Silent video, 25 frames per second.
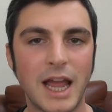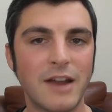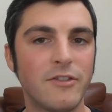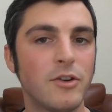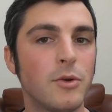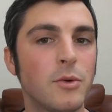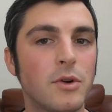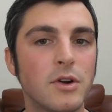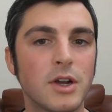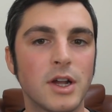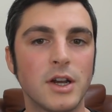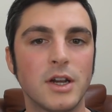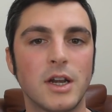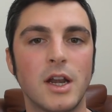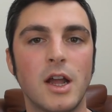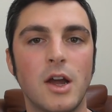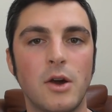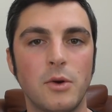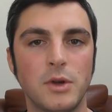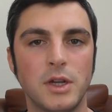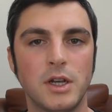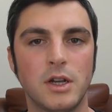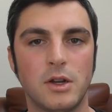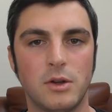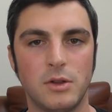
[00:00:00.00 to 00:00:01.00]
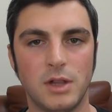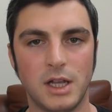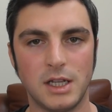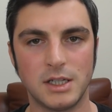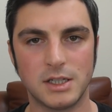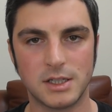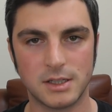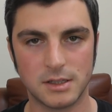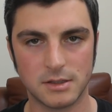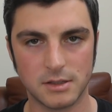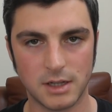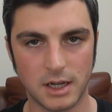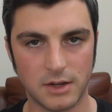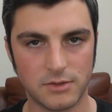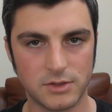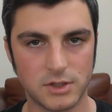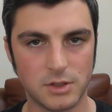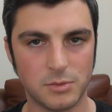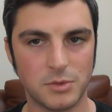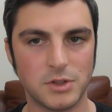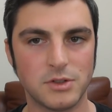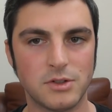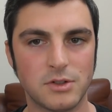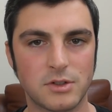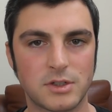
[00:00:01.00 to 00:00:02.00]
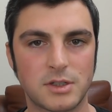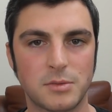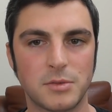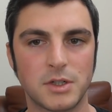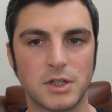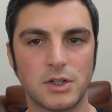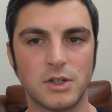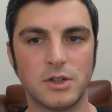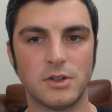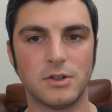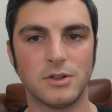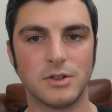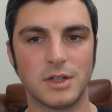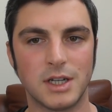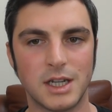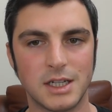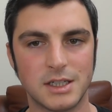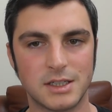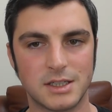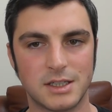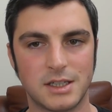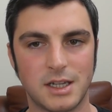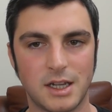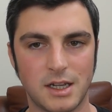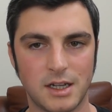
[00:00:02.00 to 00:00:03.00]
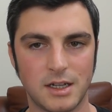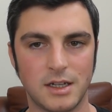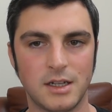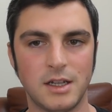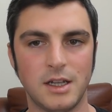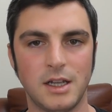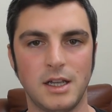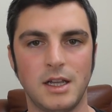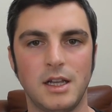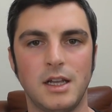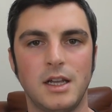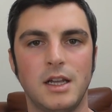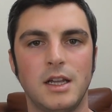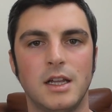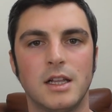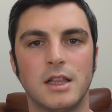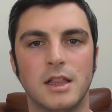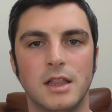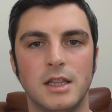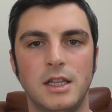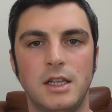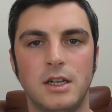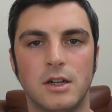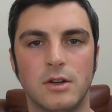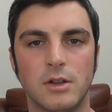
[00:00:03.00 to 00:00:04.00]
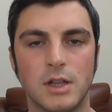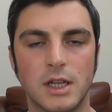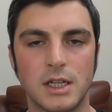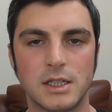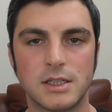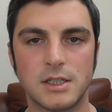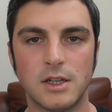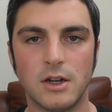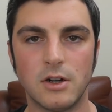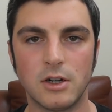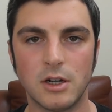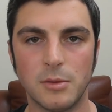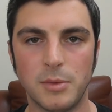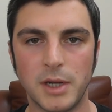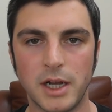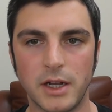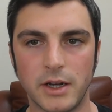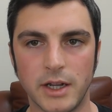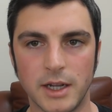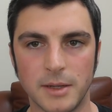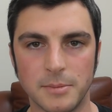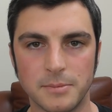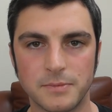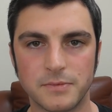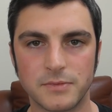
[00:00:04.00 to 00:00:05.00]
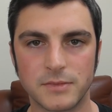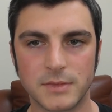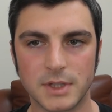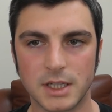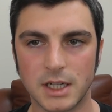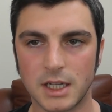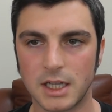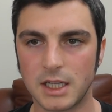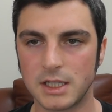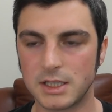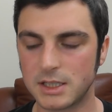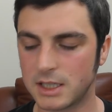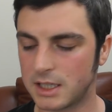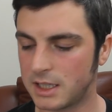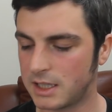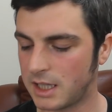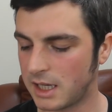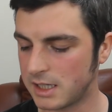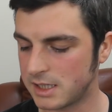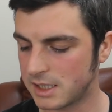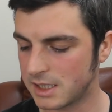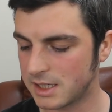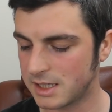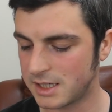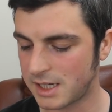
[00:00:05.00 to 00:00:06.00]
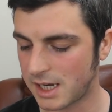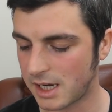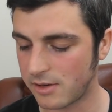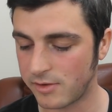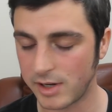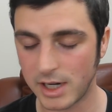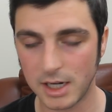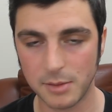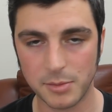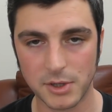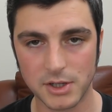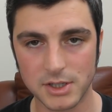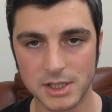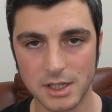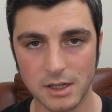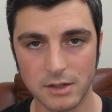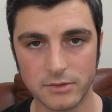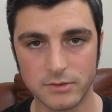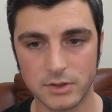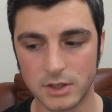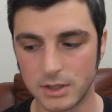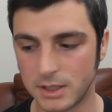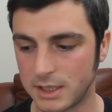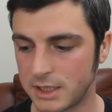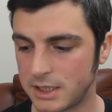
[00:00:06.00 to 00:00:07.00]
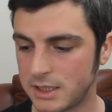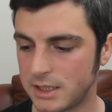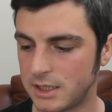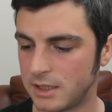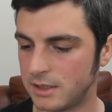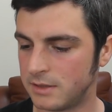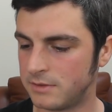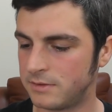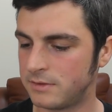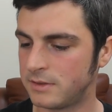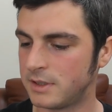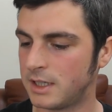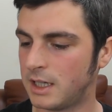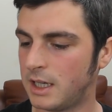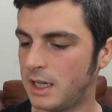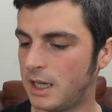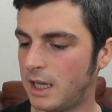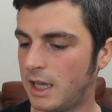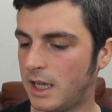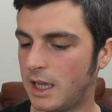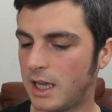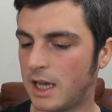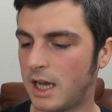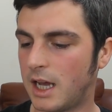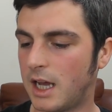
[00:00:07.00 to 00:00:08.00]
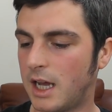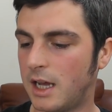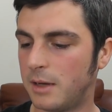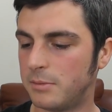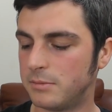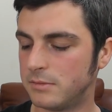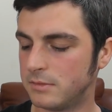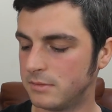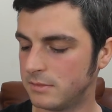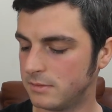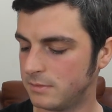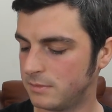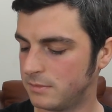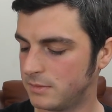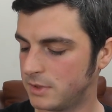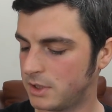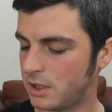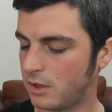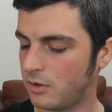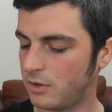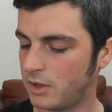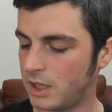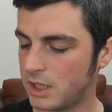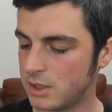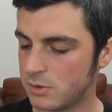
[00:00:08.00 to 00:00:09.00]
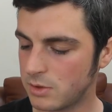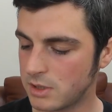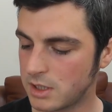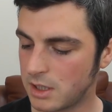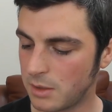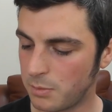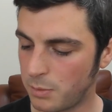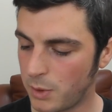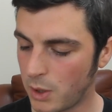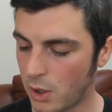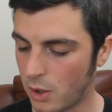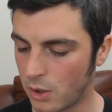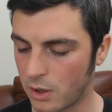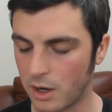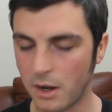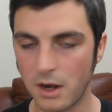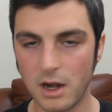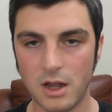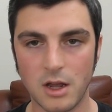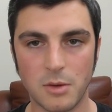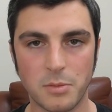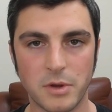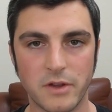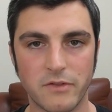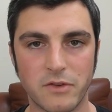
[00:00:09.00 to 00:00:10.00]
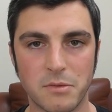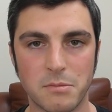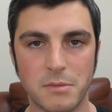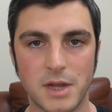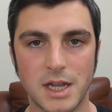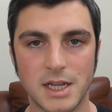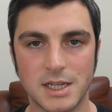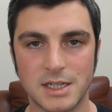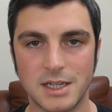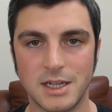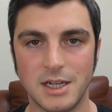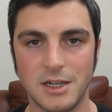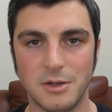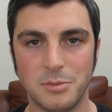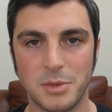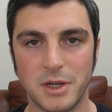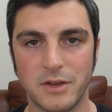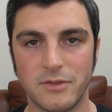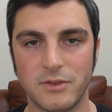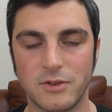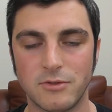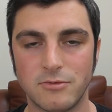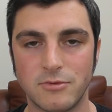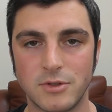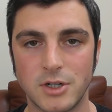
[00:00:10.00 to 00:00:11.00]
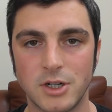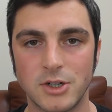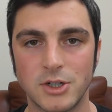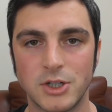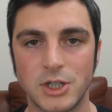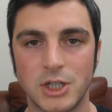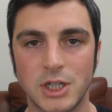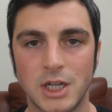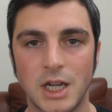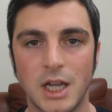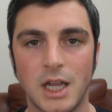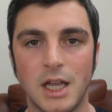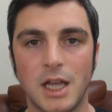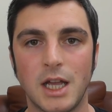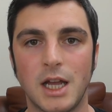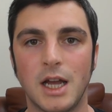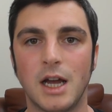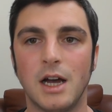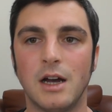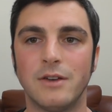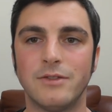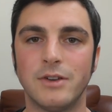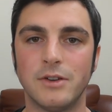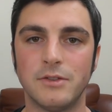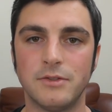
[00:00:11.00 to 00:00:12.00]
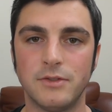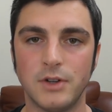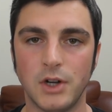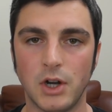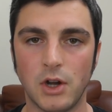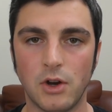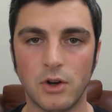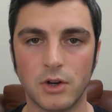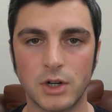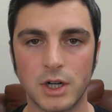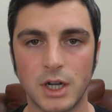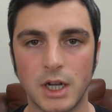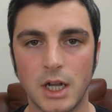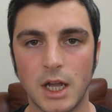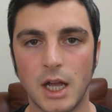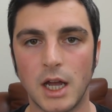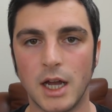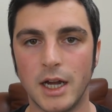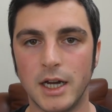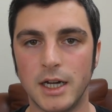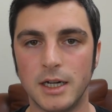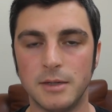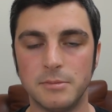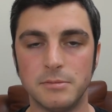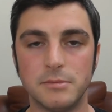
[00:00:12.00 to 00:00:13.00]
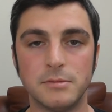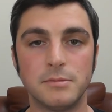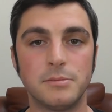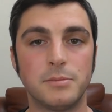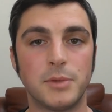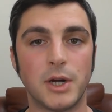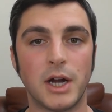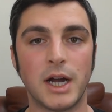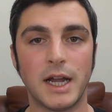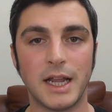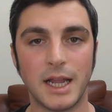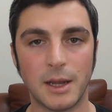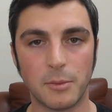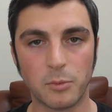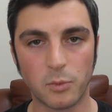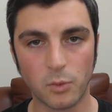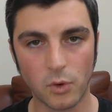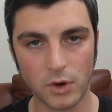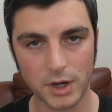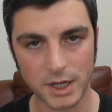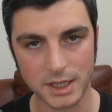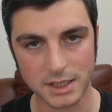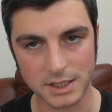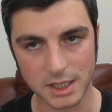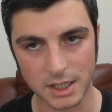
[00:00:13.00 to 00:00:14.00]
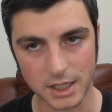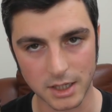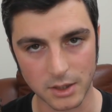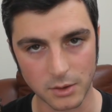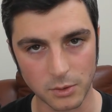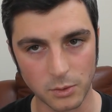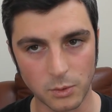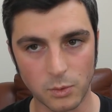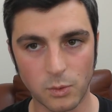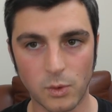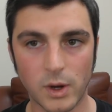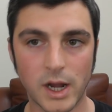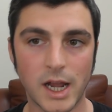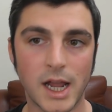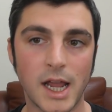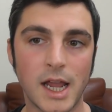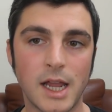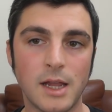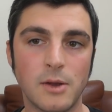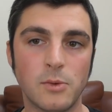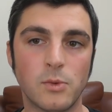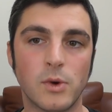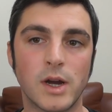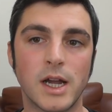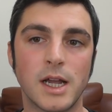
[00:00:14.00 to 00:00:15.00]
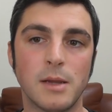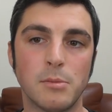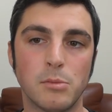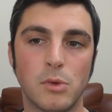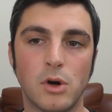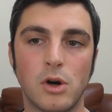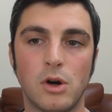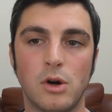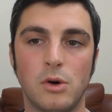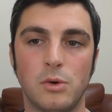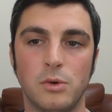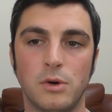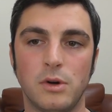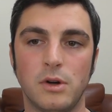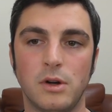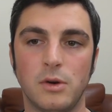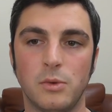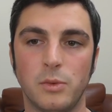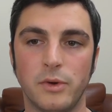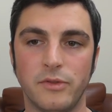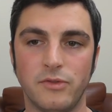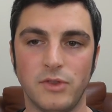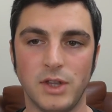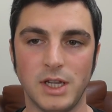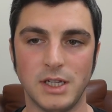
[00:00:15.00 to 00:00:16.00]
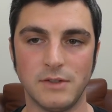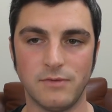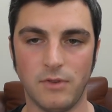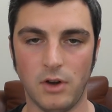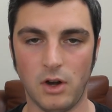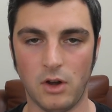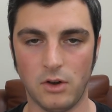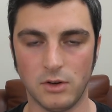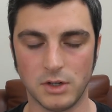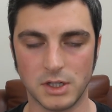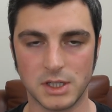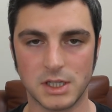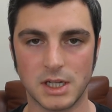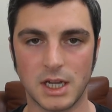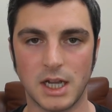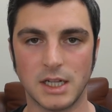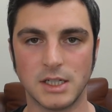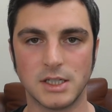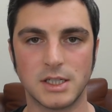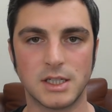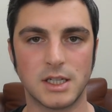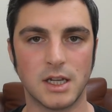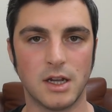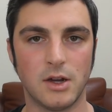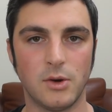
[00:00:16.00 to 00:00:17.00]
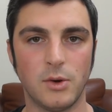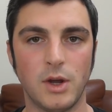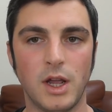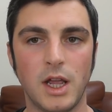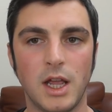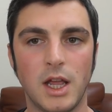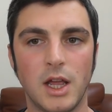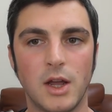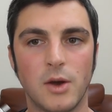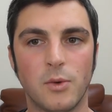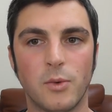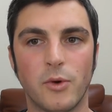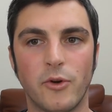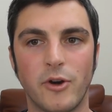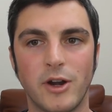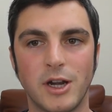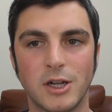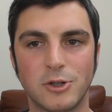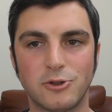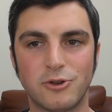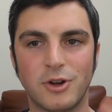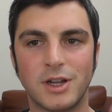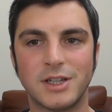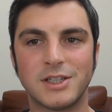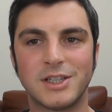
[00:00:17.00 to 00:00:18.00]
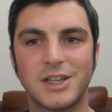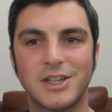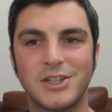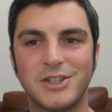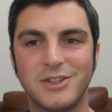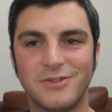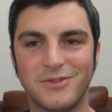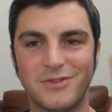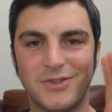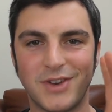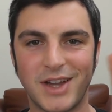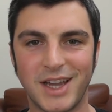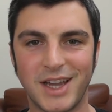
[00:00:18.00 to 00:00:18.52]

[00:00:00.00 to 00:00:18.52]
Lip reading: everyone can know, you know, if someone does something good, let's talk about it. Let's stay really positive, all this stuff. So this was the blog. A little bit of a mess, a little bit of a rush of a vlog. But I am wanting to do way, way more with these vlogs. And so we're in a transition